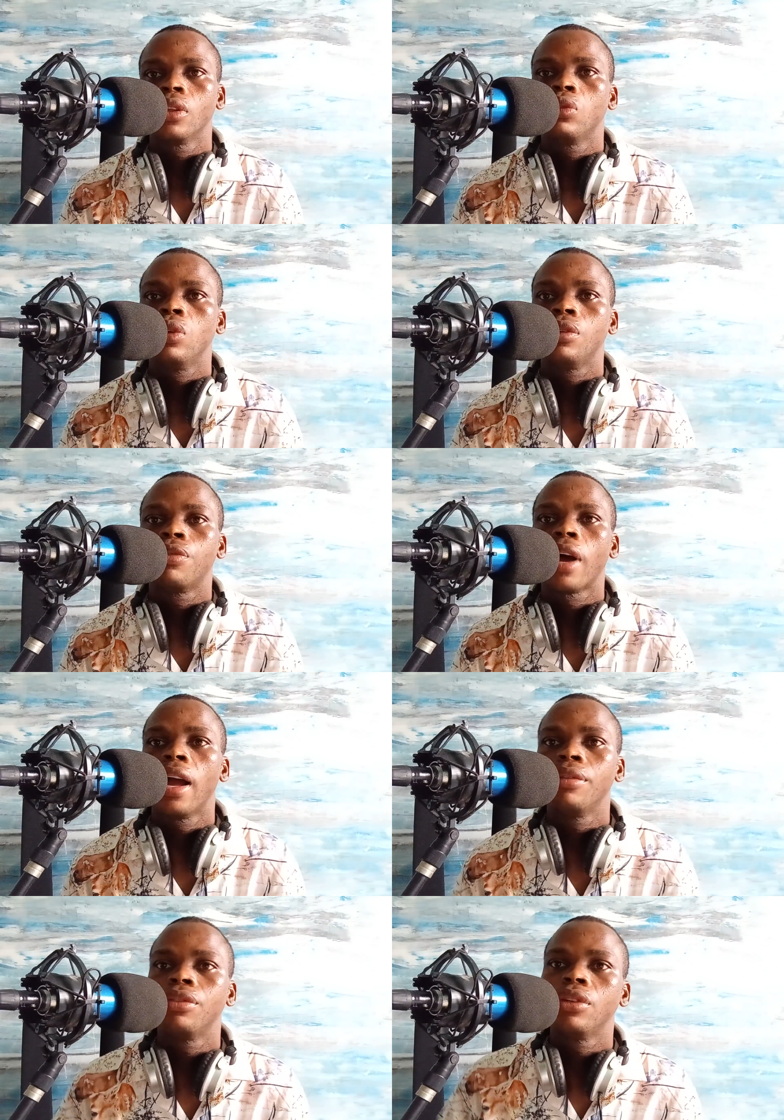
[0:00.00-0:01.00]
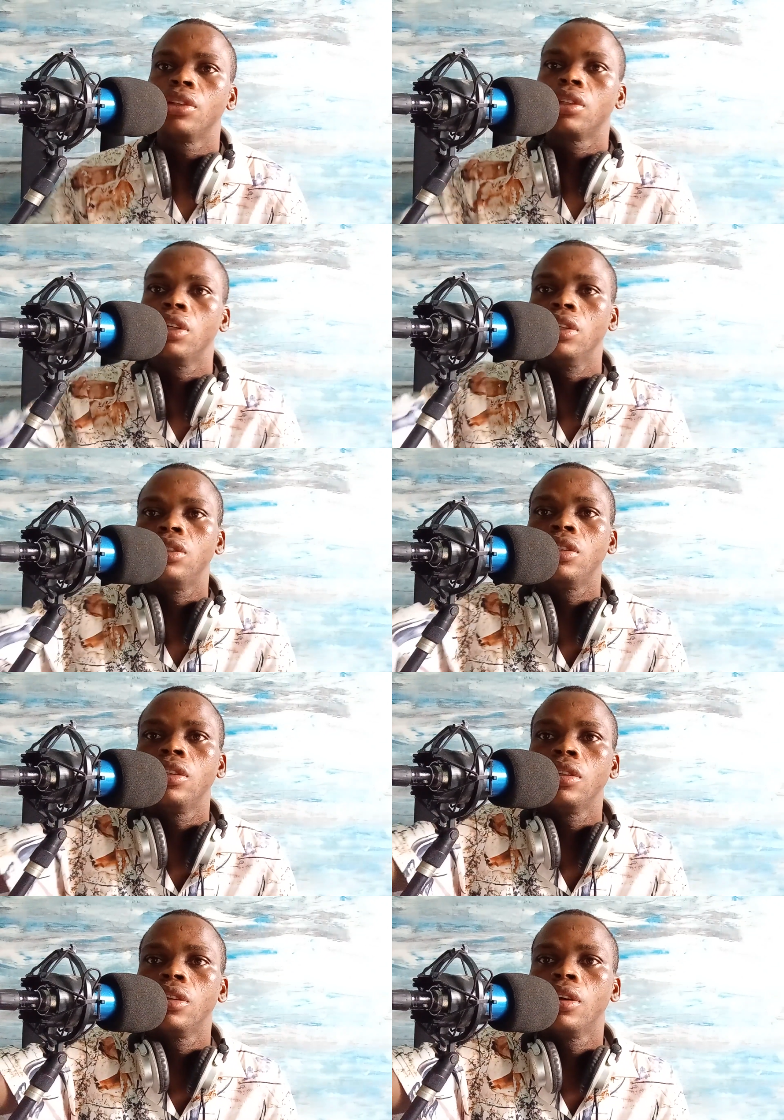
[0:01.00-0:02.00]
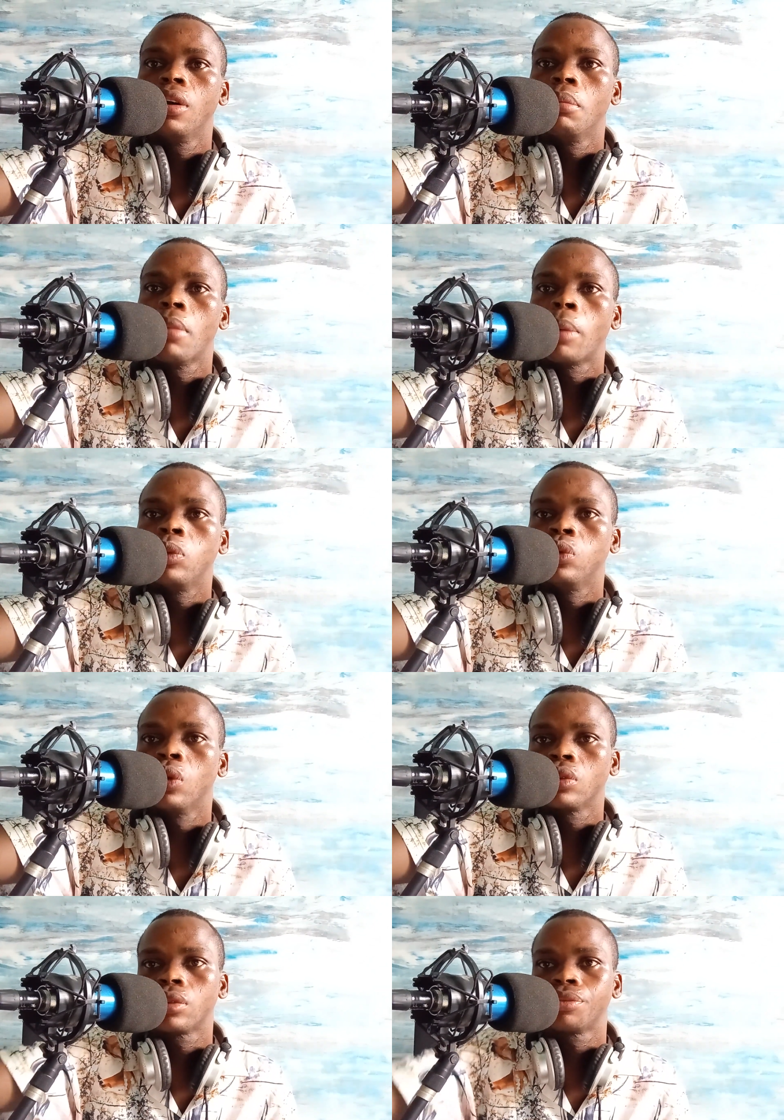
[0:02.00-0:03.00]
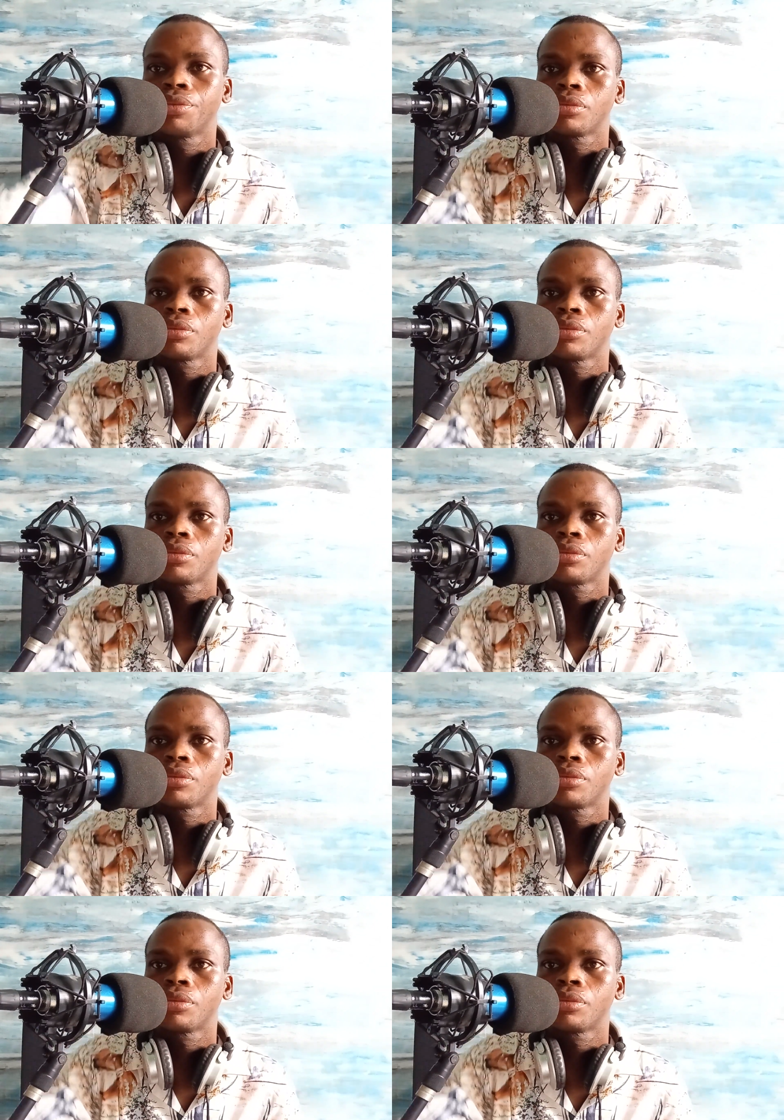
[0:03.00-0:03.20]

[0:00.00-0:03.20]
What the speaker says: 25 kg marble dust.